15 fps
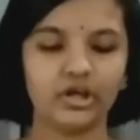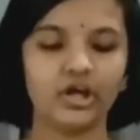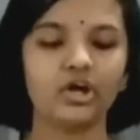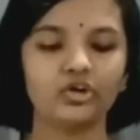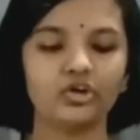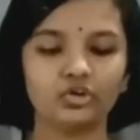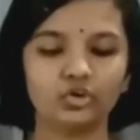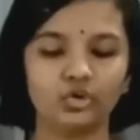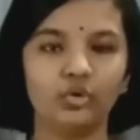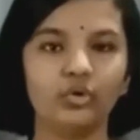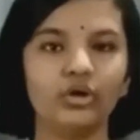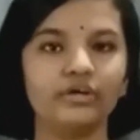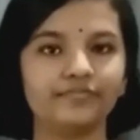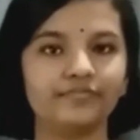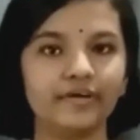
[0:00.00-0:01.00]
So,
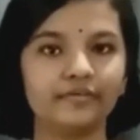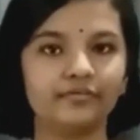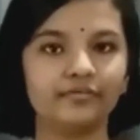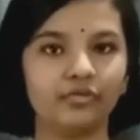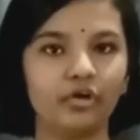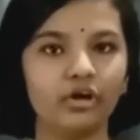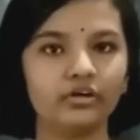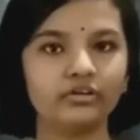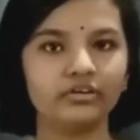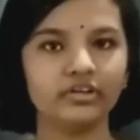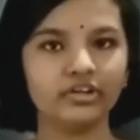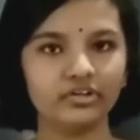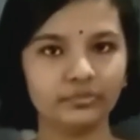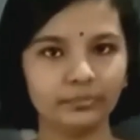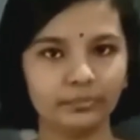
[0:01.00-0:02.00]
if I want this
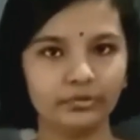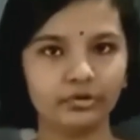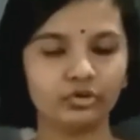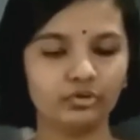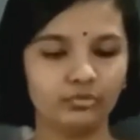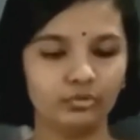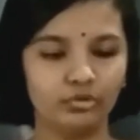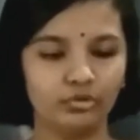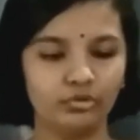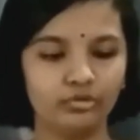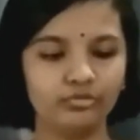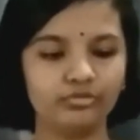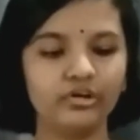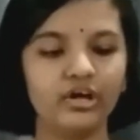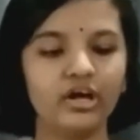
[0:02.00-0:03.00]
book to move,
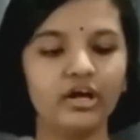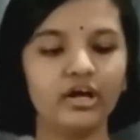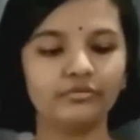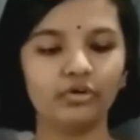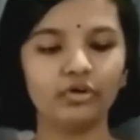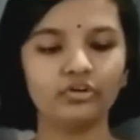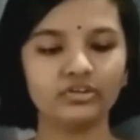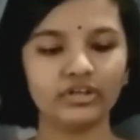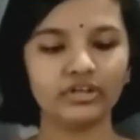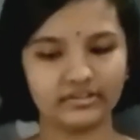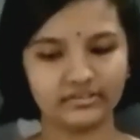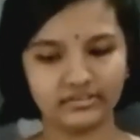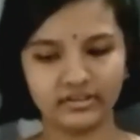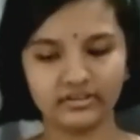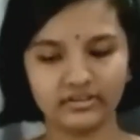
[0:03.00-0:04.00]
the force
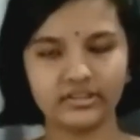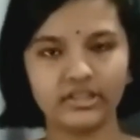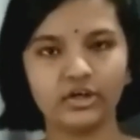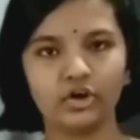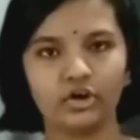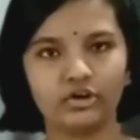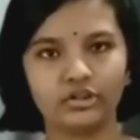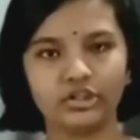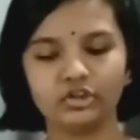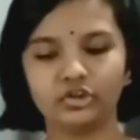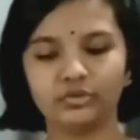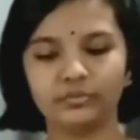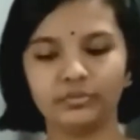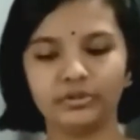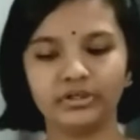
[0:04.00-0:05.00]
exerted on it should be
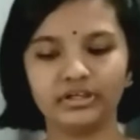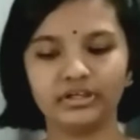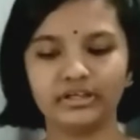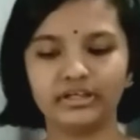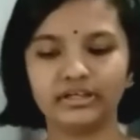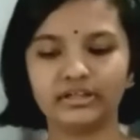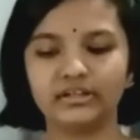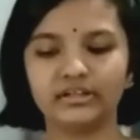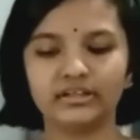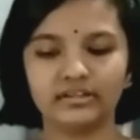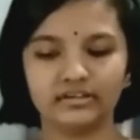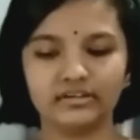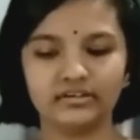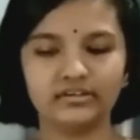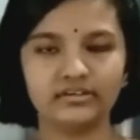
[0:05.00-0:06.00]
greater than the
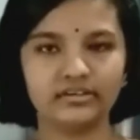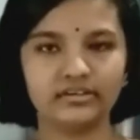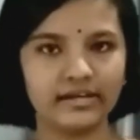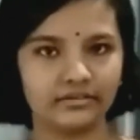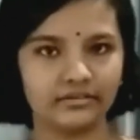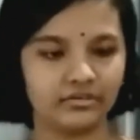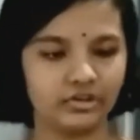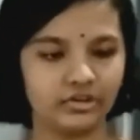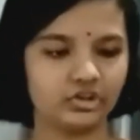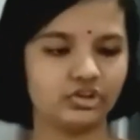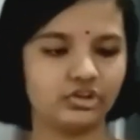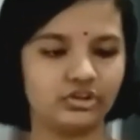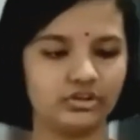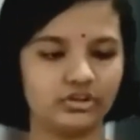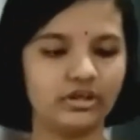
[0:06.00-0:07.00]
static friction.
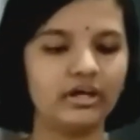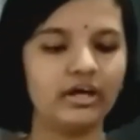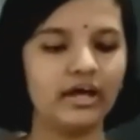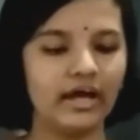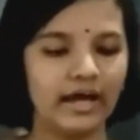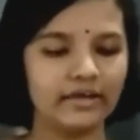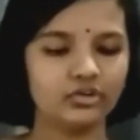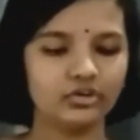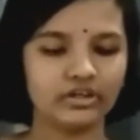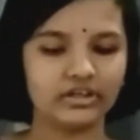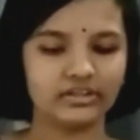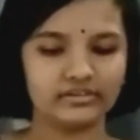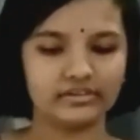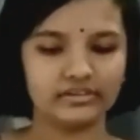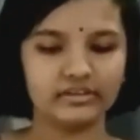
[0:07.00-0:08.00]
As you can
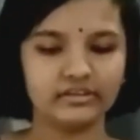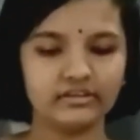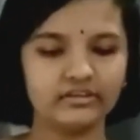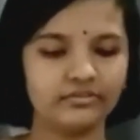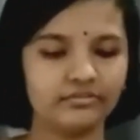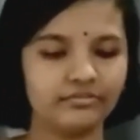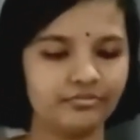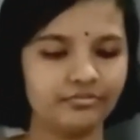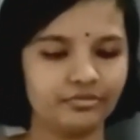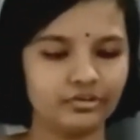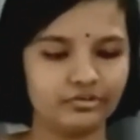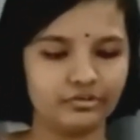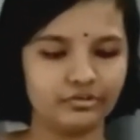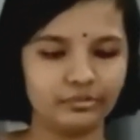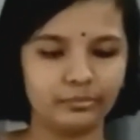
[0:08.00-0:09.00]
see, the
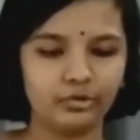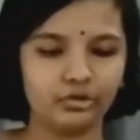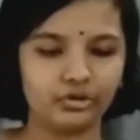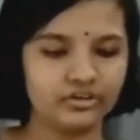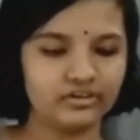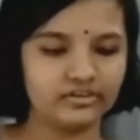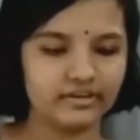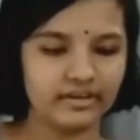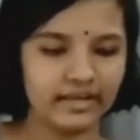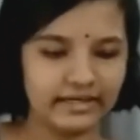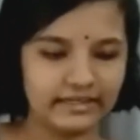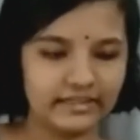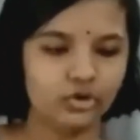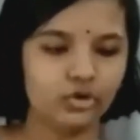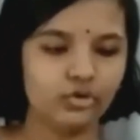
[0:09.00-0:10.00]
book is
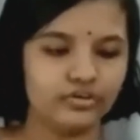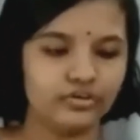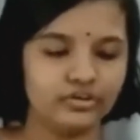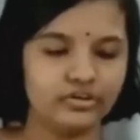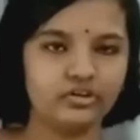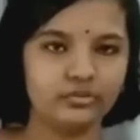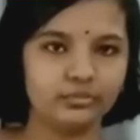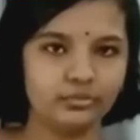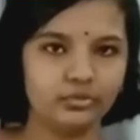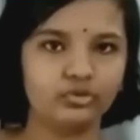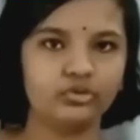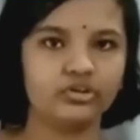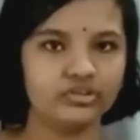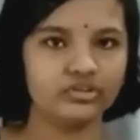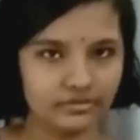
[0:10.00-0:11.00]
sliding over the smooth
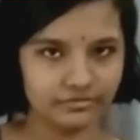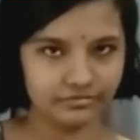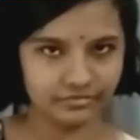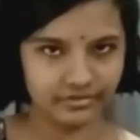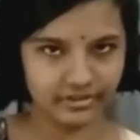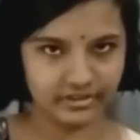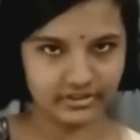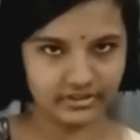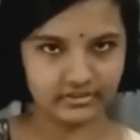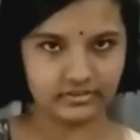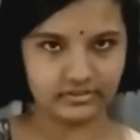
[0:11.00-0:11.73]
surface.